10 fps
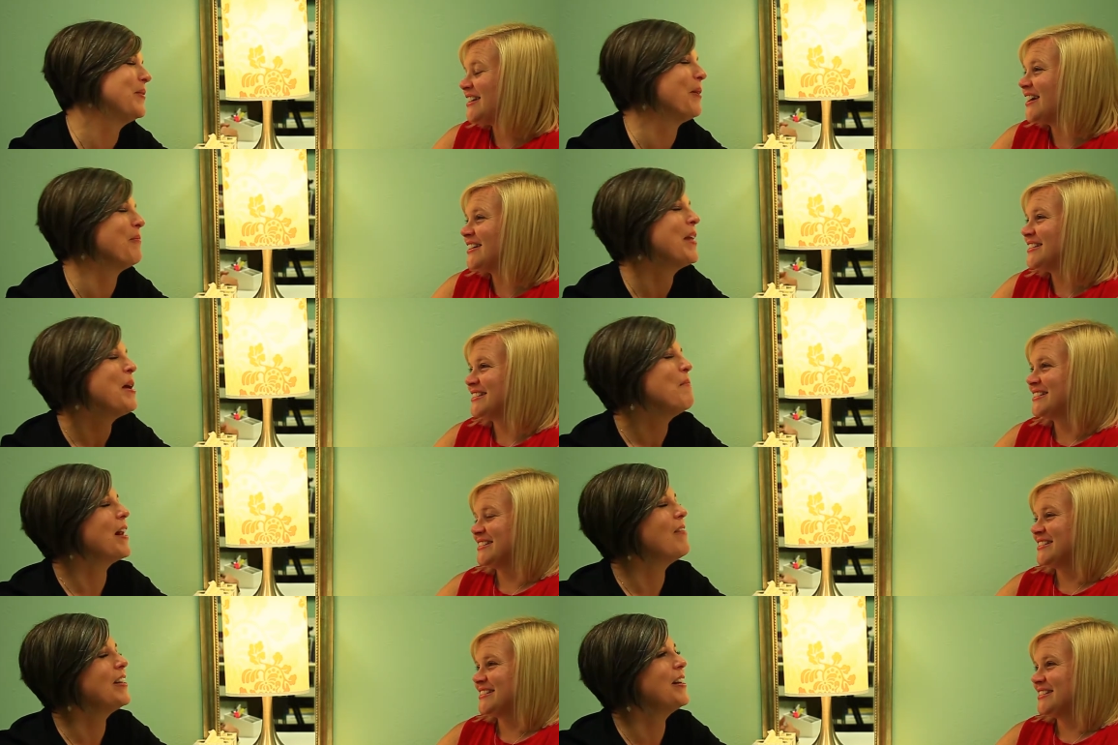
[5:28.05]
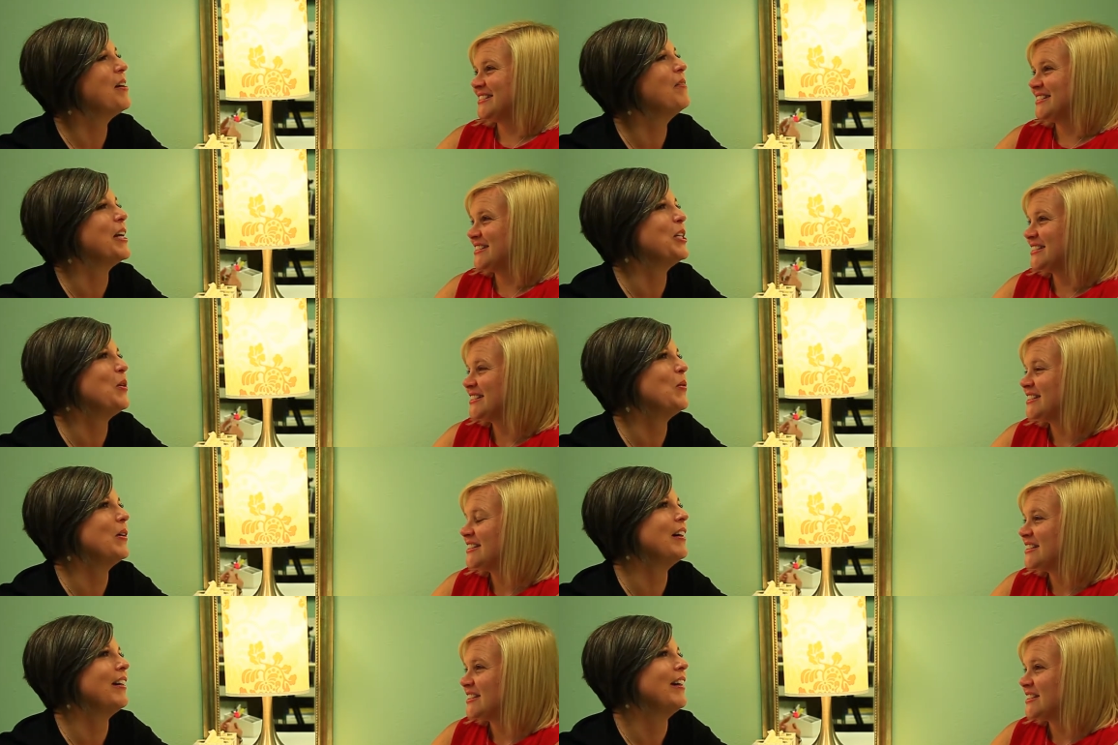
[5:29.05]
Speaker 1: Yeah. So. But I want to know what
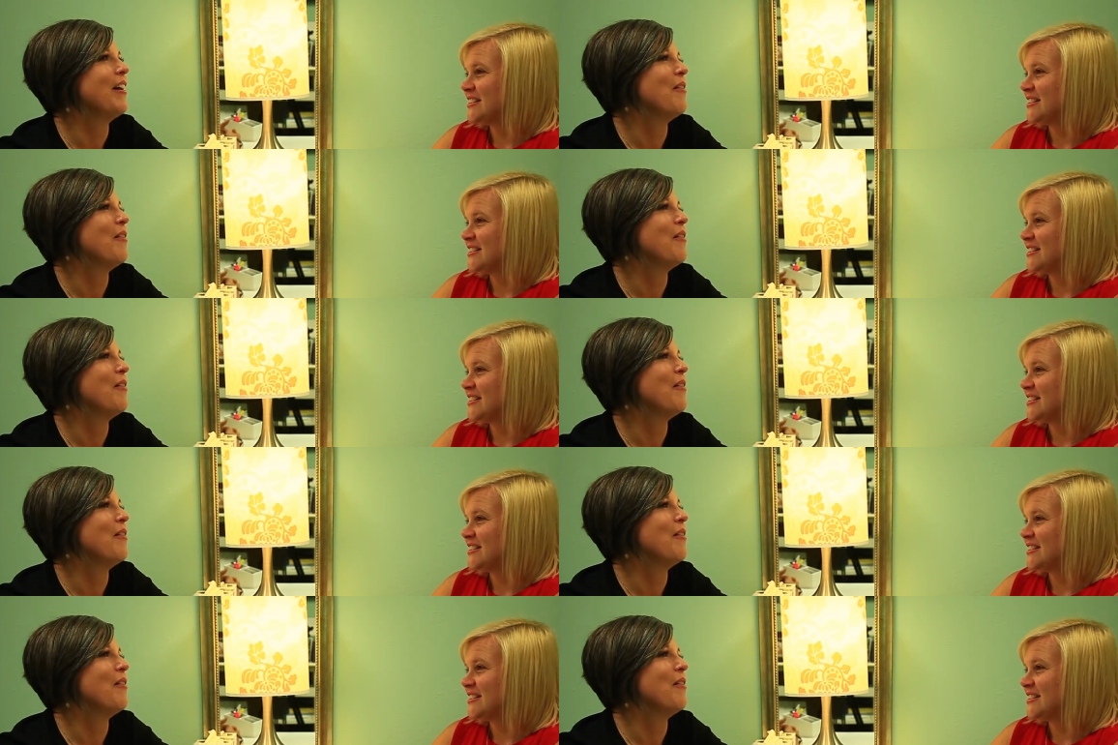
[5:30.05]
your